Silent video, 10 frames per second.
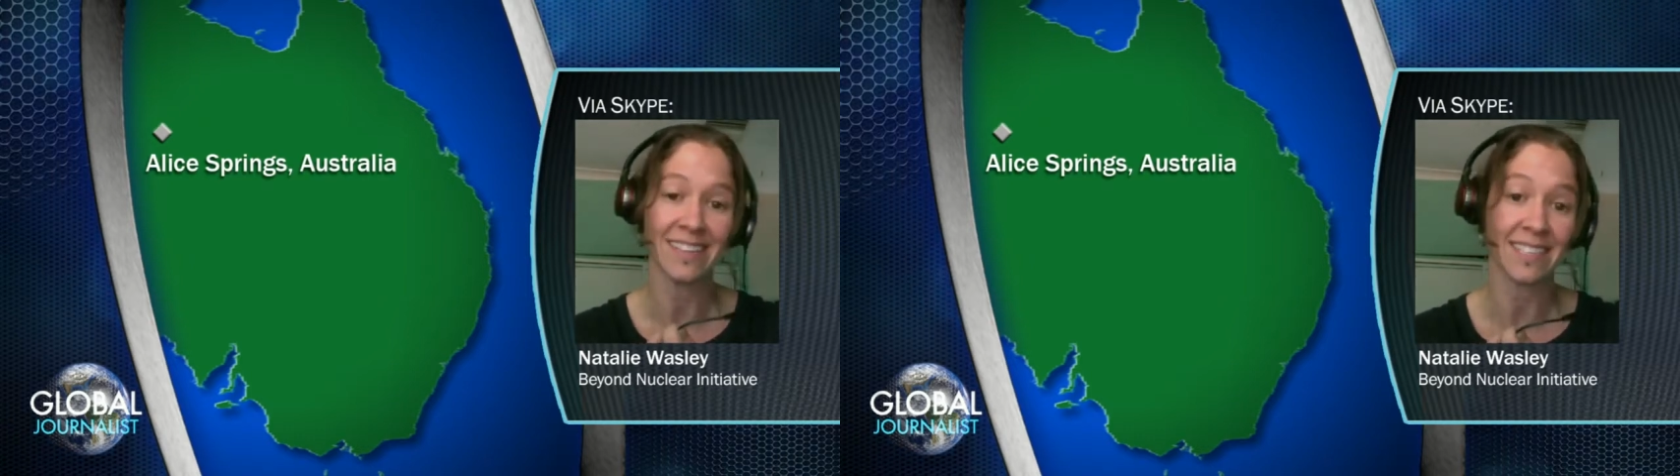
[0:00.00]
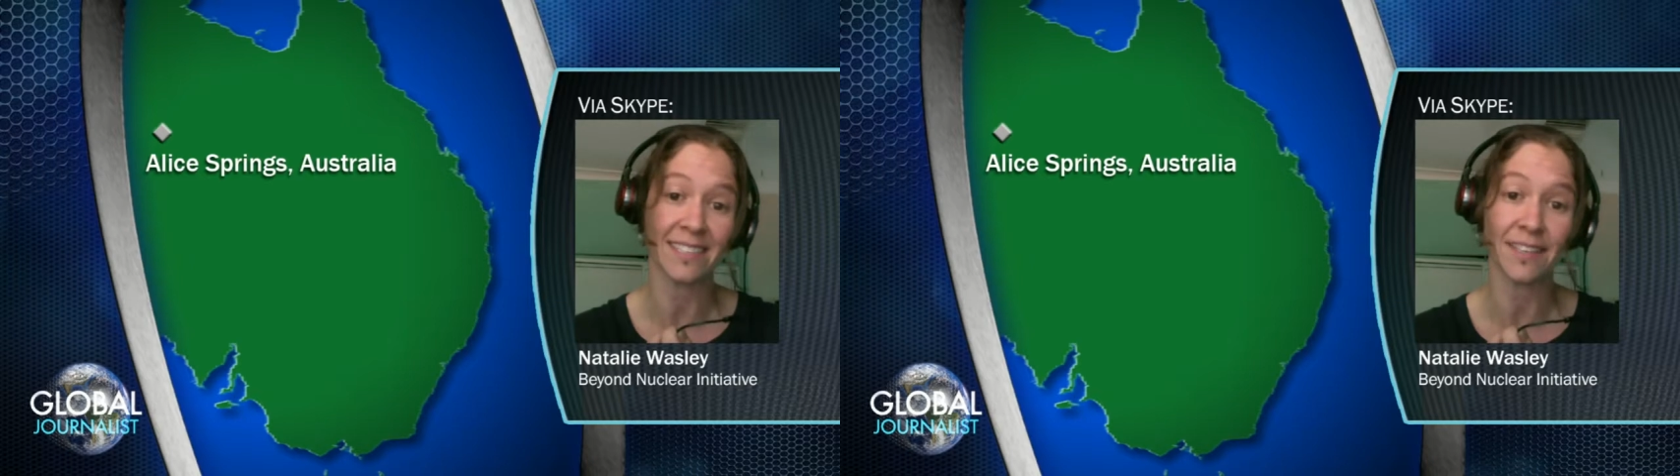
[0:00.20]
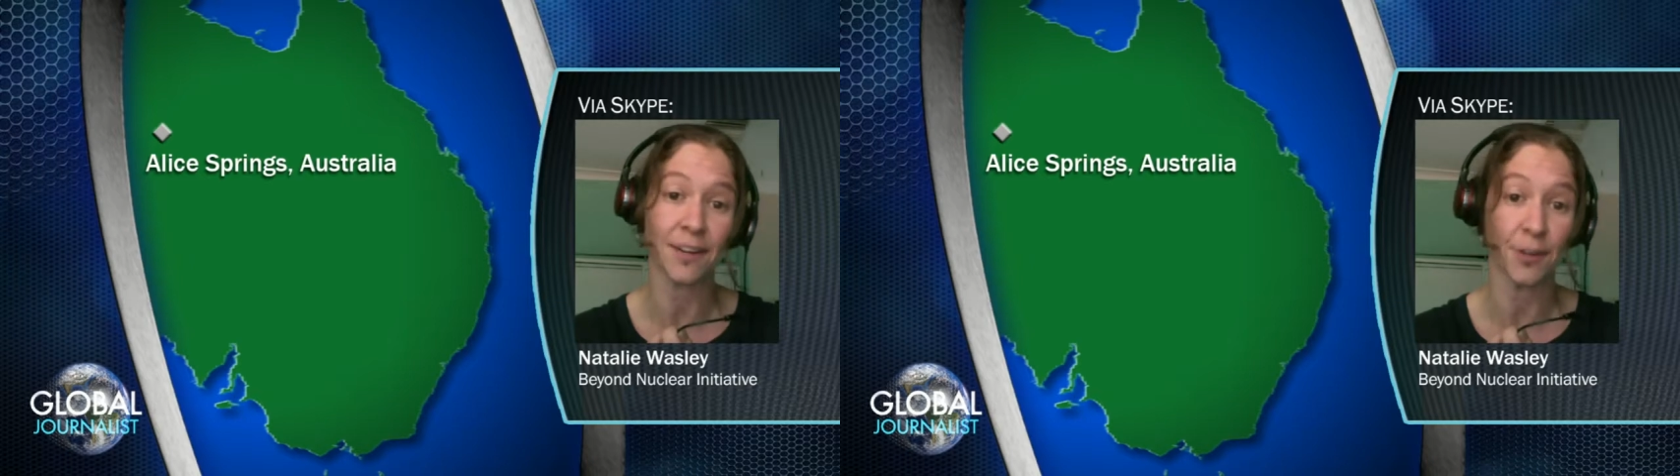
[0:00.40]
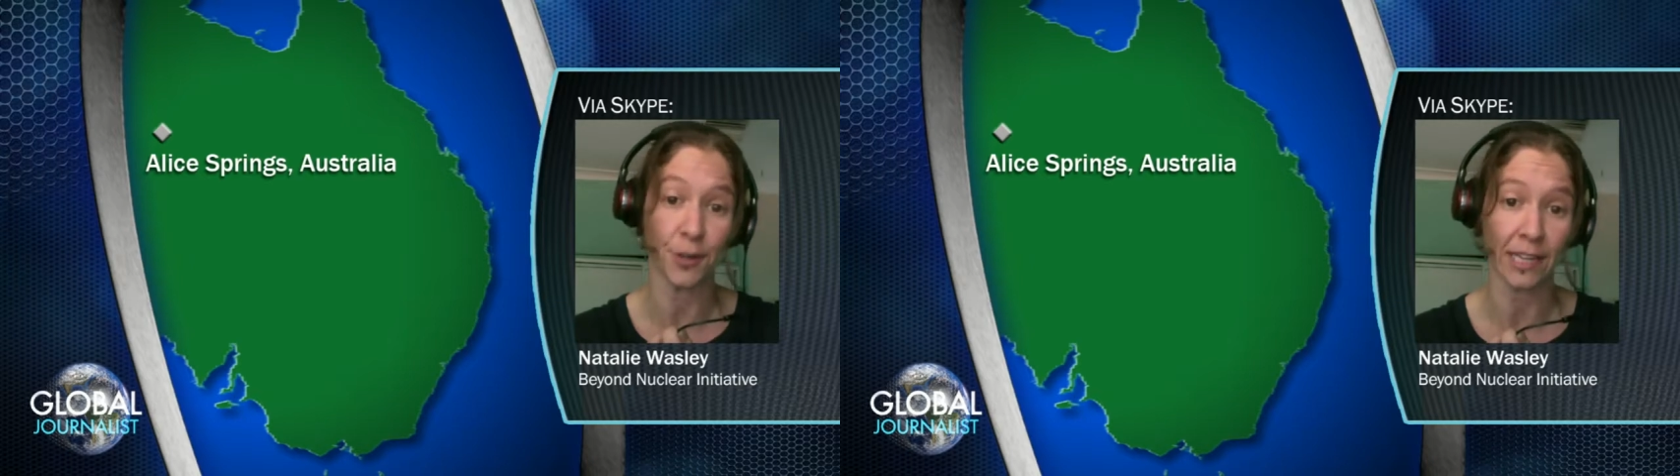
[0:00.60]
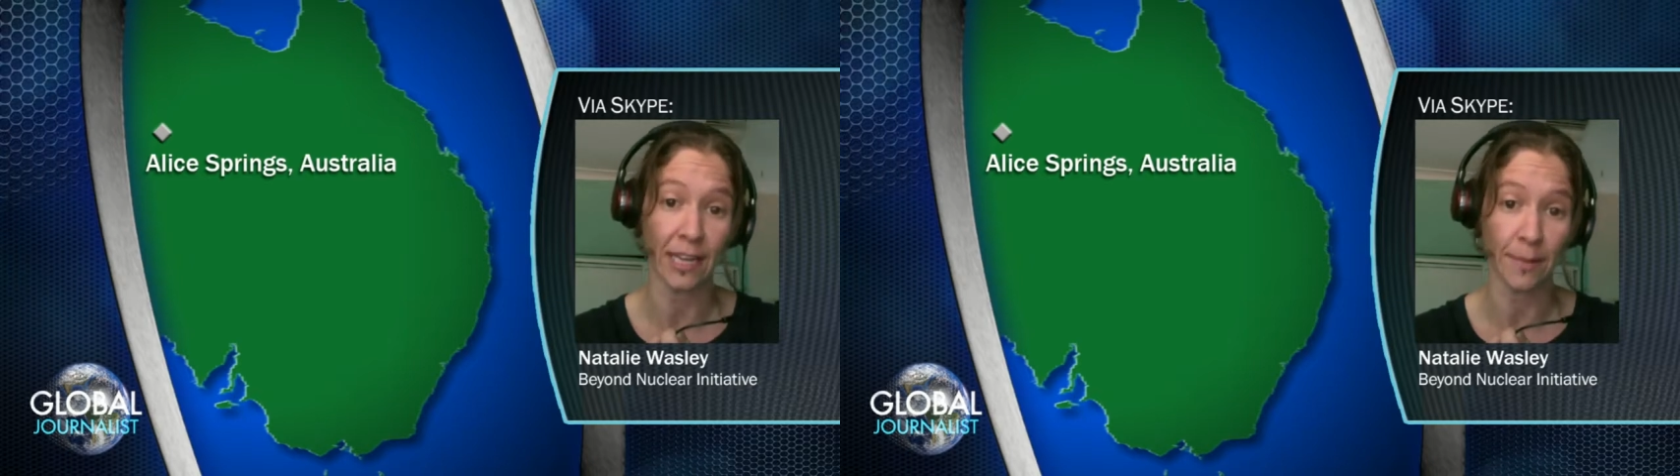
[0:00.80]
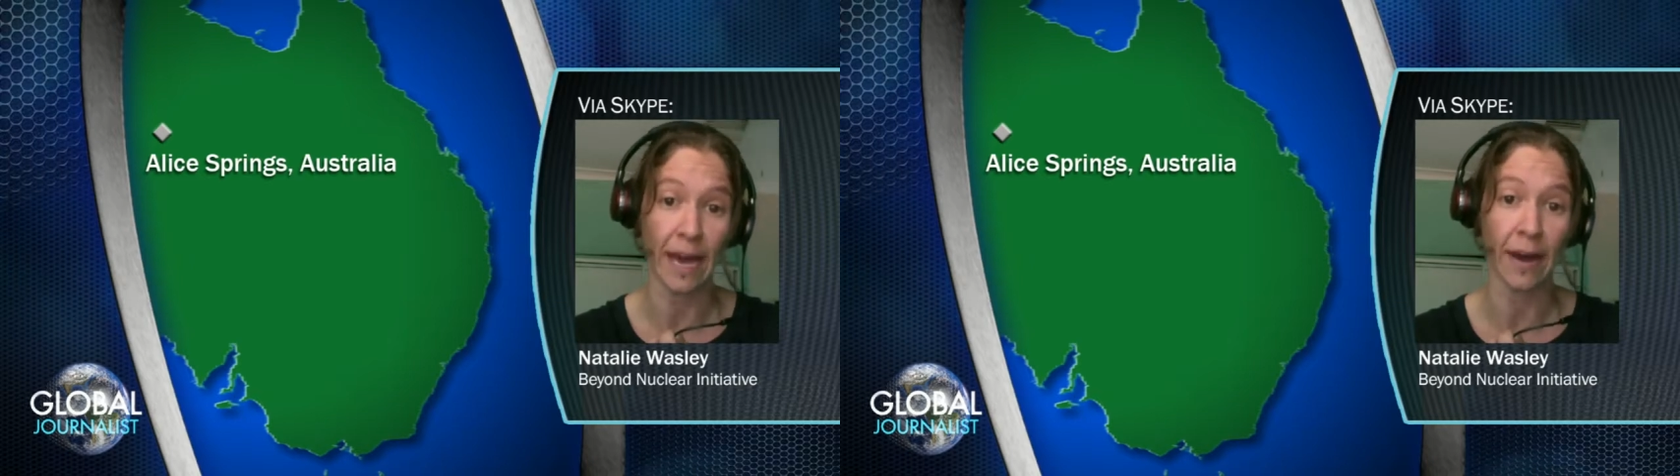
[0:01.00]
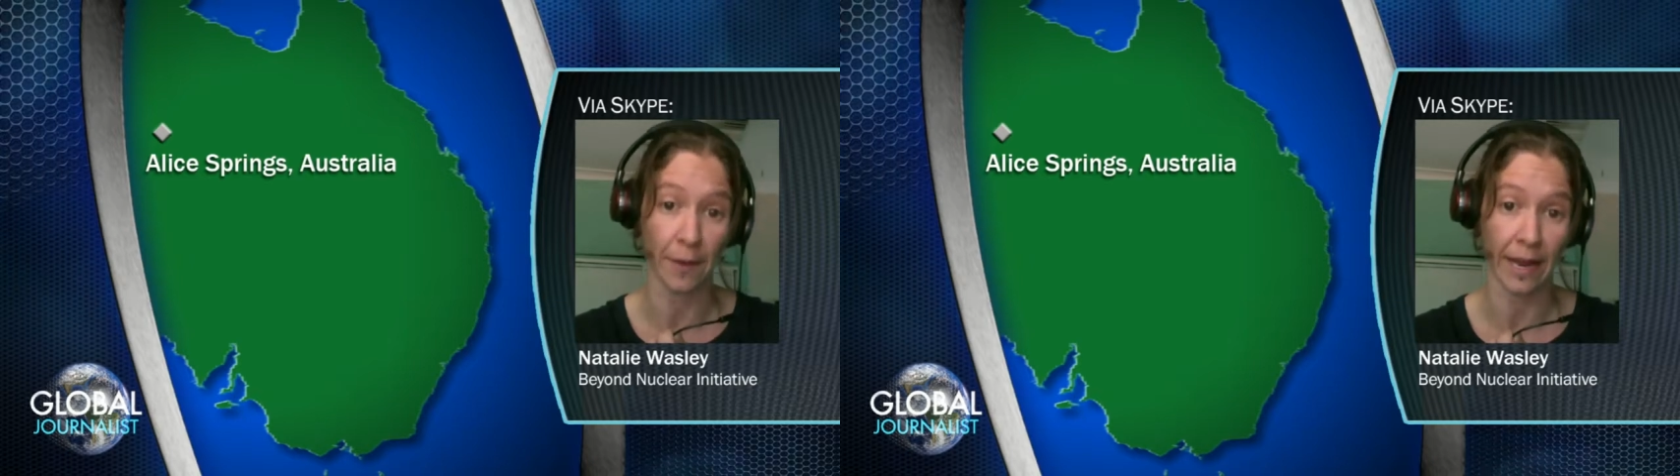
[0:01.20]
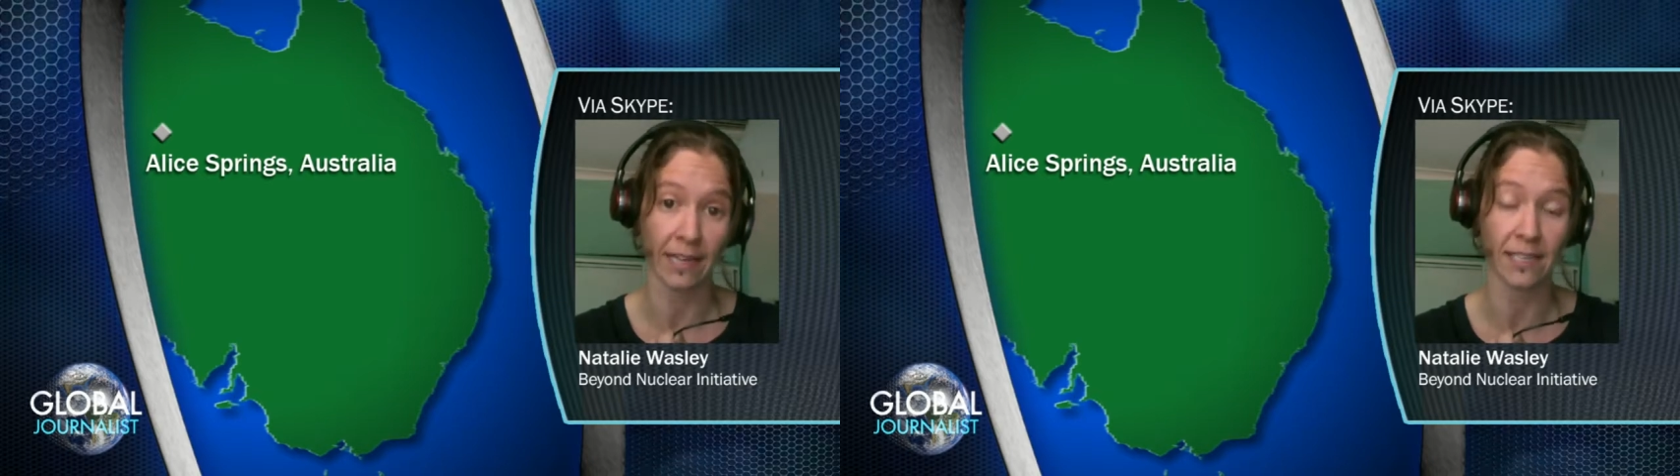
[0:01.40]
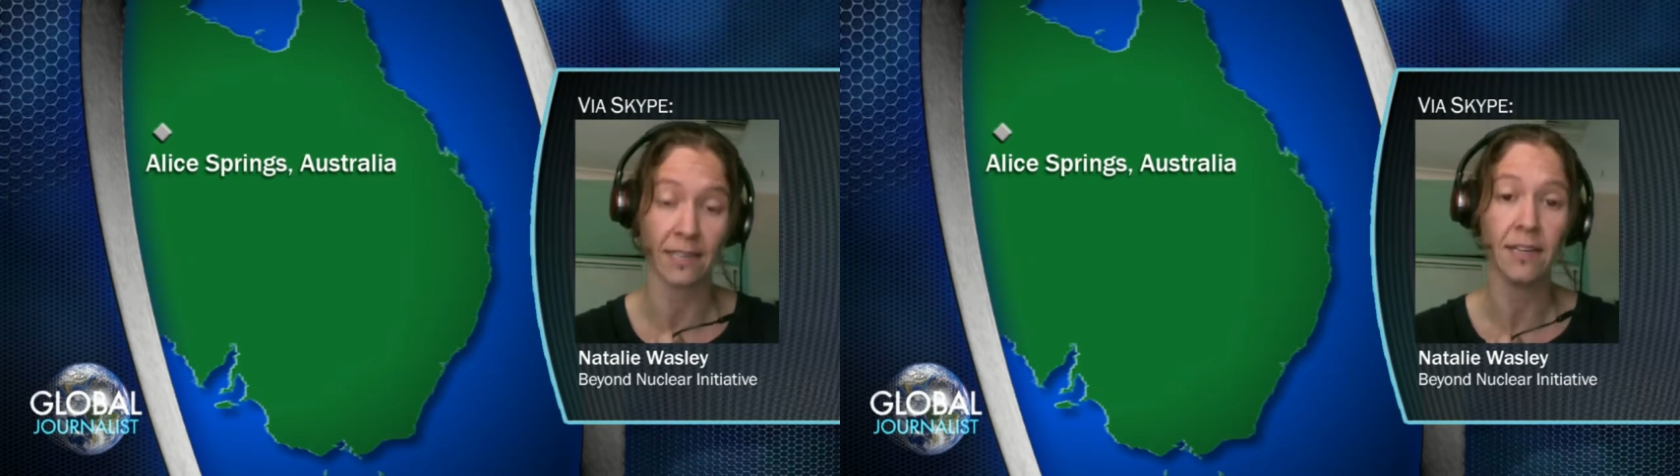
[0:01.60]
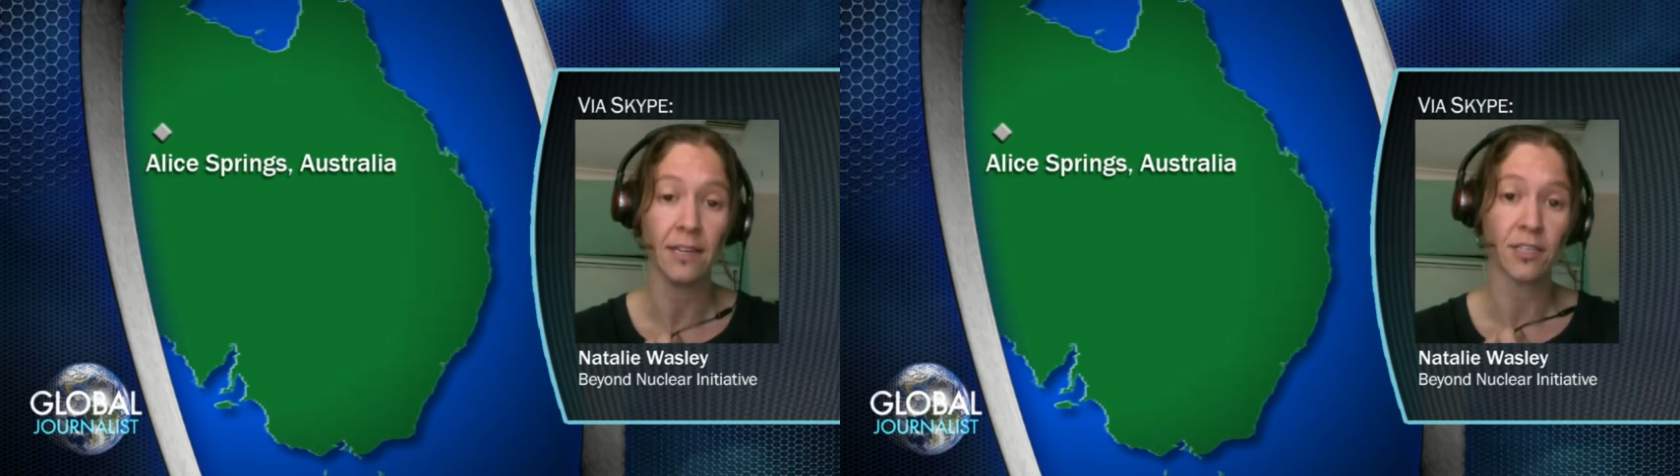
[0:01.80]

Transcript: This isn't a nuclear power reactor,